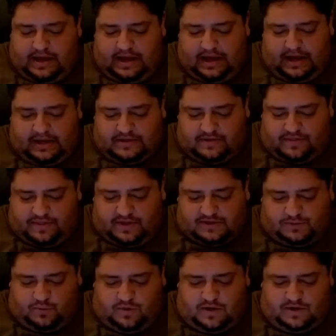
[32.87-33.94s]
And
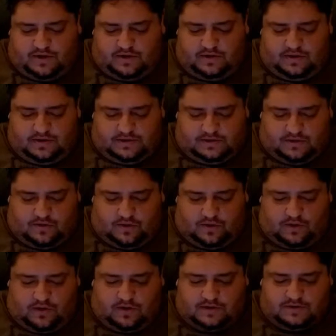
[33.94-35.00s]
this one is
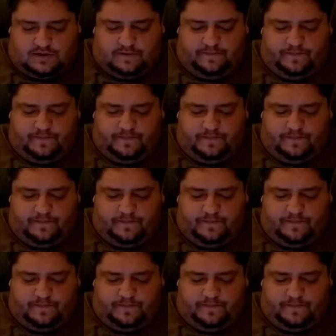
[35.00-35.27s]
called